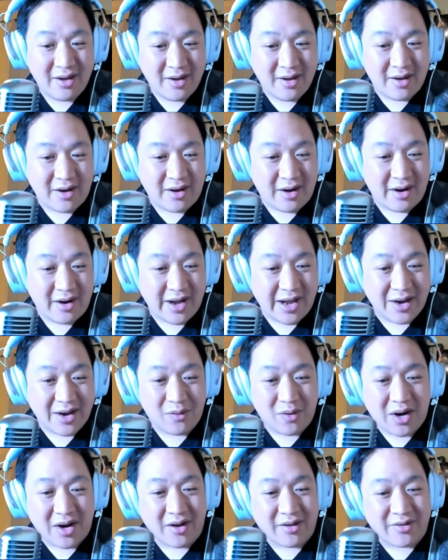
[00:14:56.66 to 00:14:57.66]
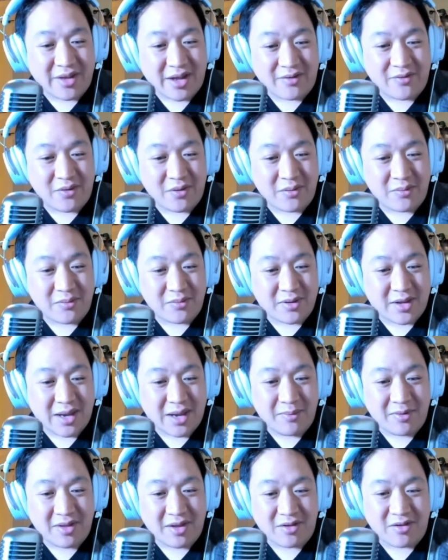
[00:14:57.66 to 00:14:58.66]
Angry Rang, thanks for
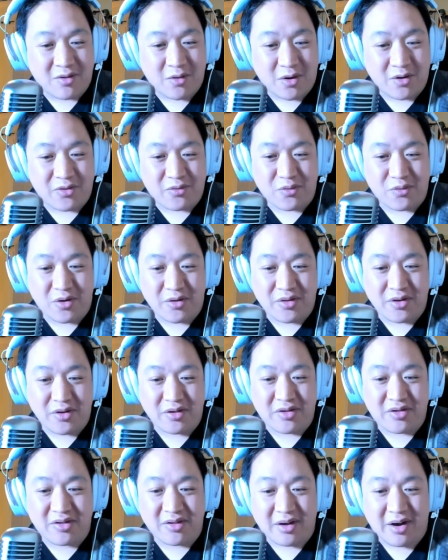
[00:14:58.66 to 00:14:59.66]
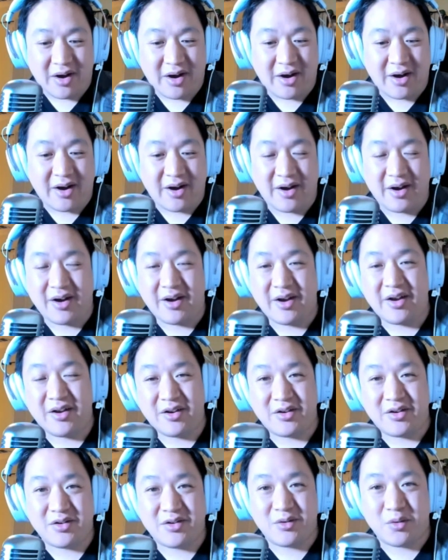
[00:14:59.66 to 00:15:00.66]
keeping things going through all this.
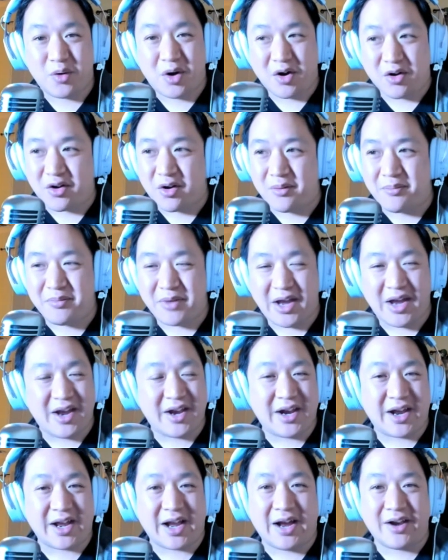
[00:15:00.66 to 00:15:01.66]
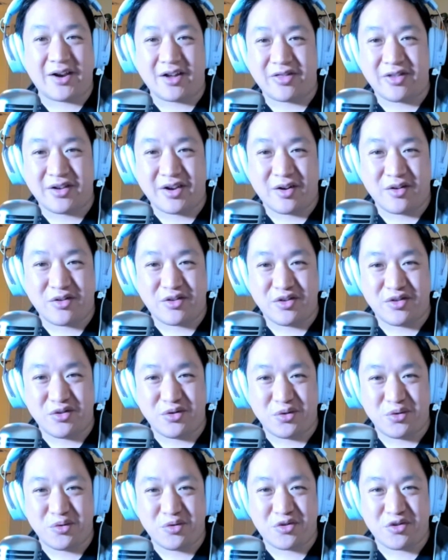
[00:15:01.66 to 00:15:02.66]
You're welcome, and I got nothing else to
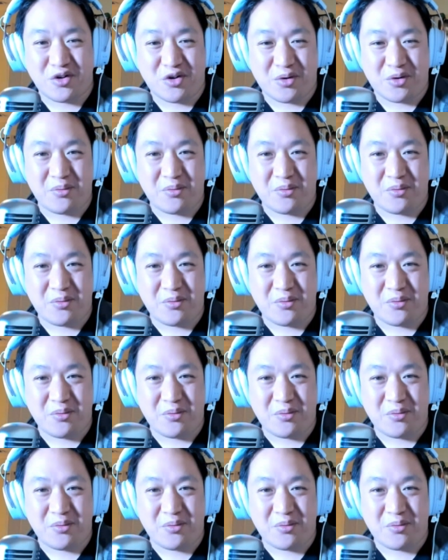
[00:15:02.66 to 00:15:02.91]
do. So,